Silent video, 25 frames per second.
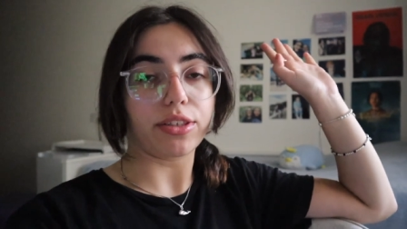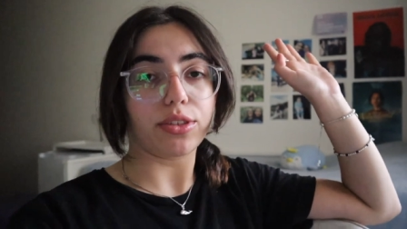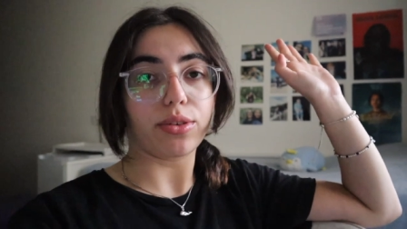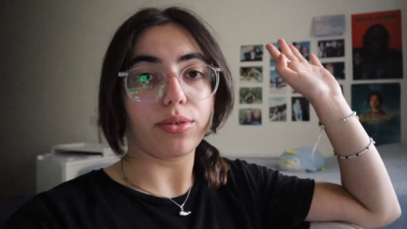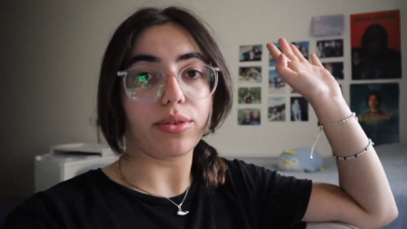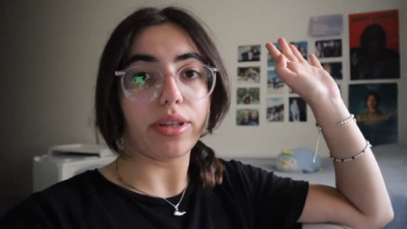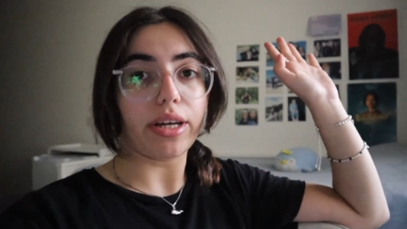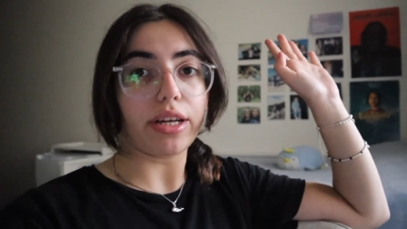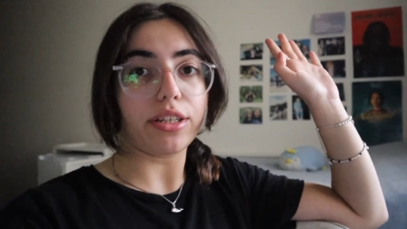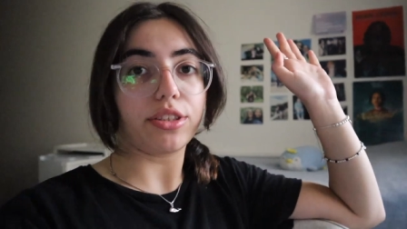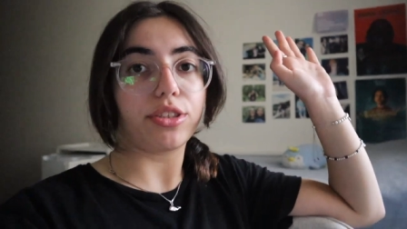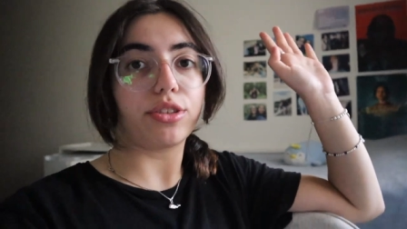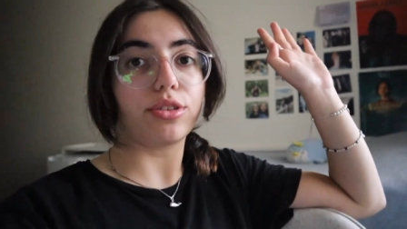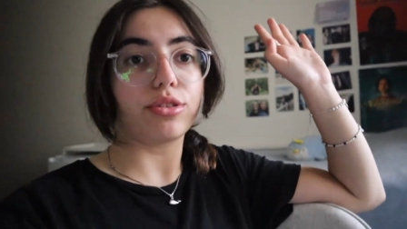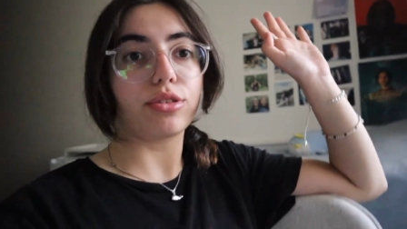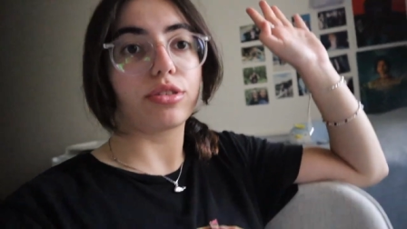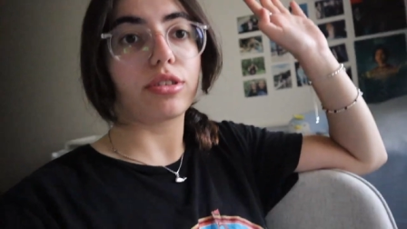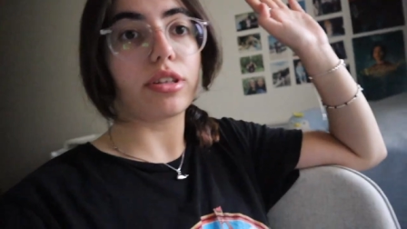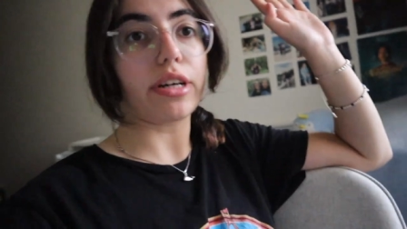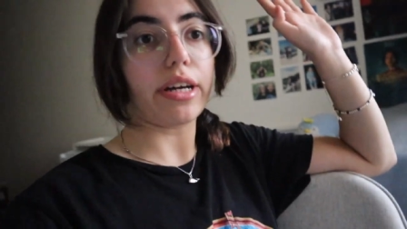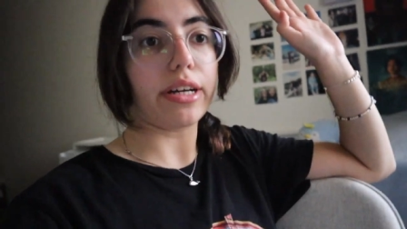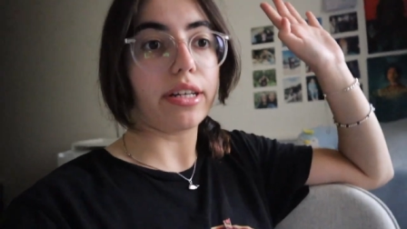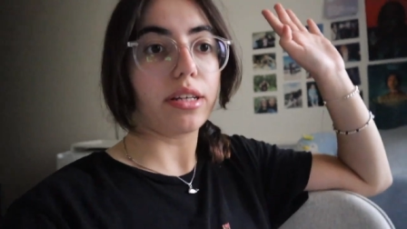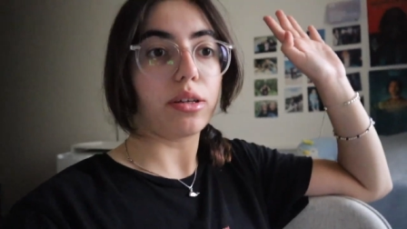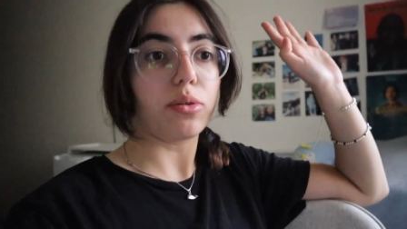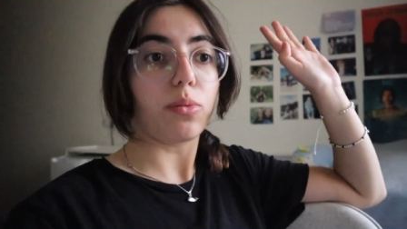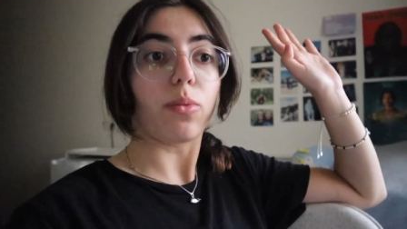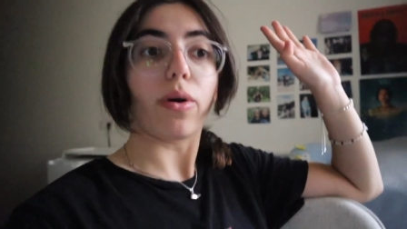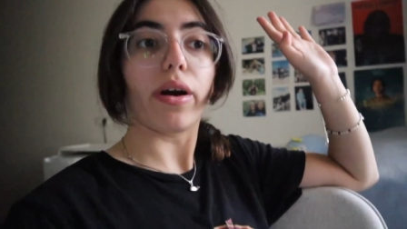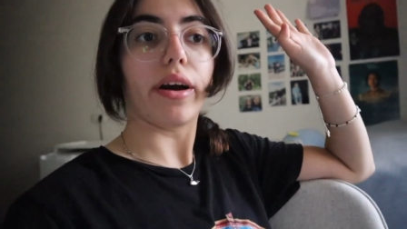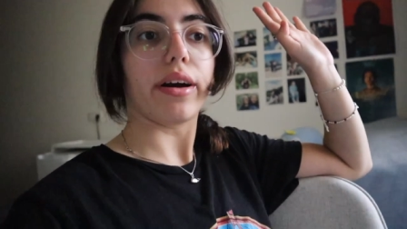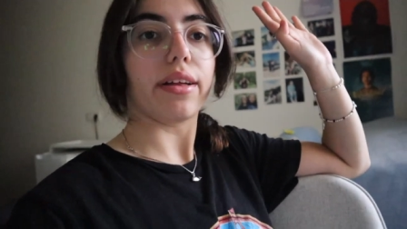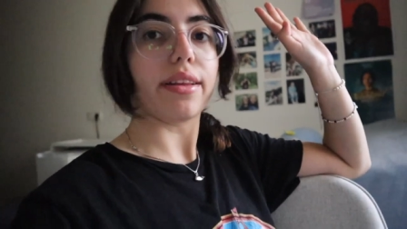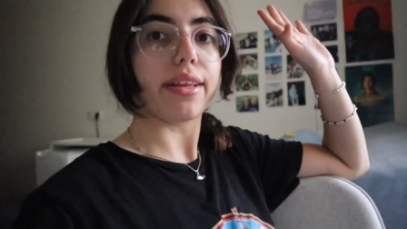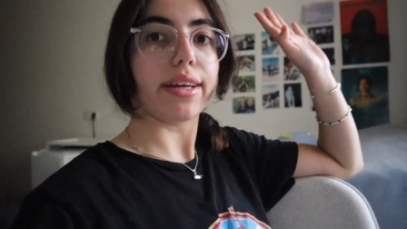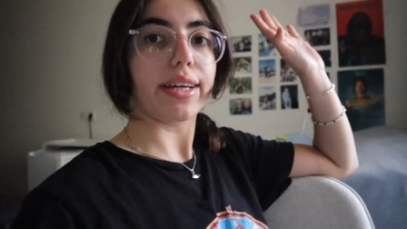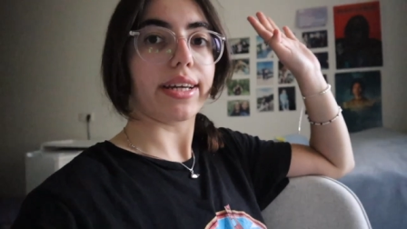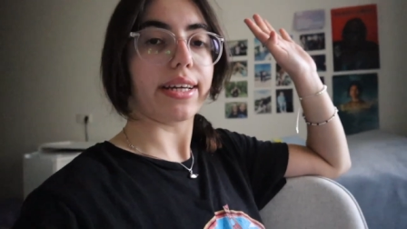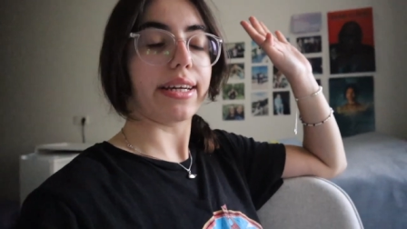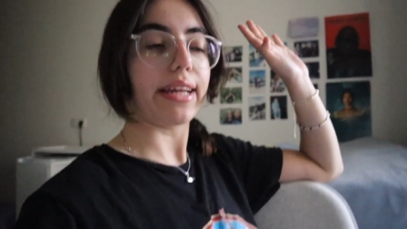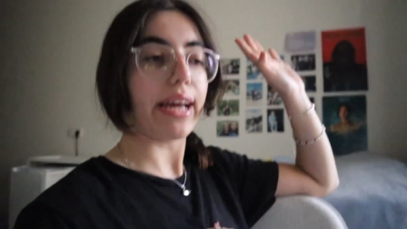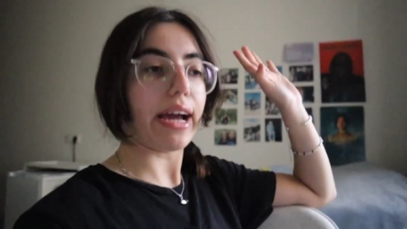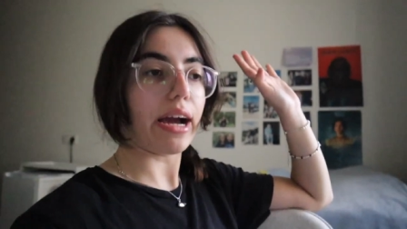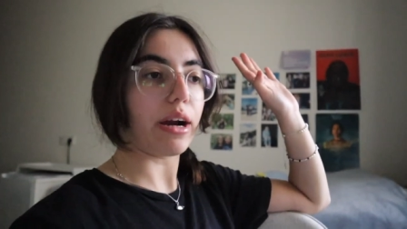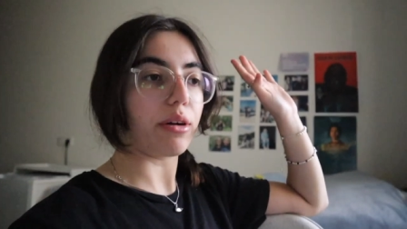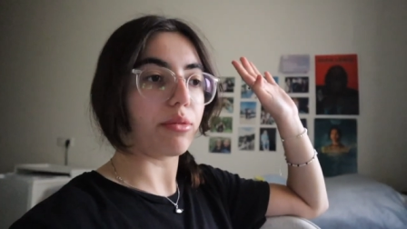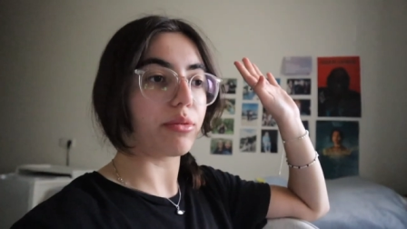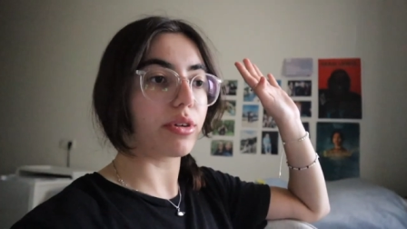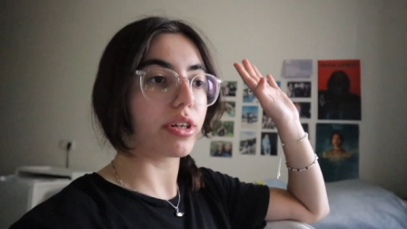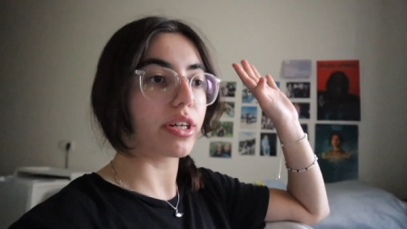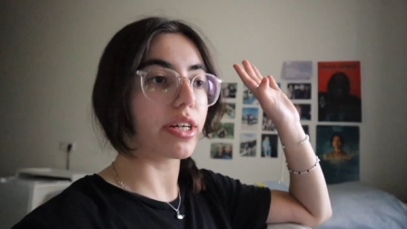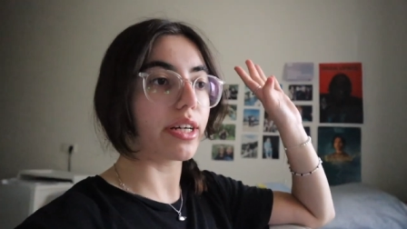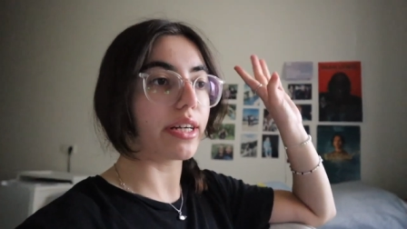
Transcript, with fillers: so that took kind of a while, like an hour,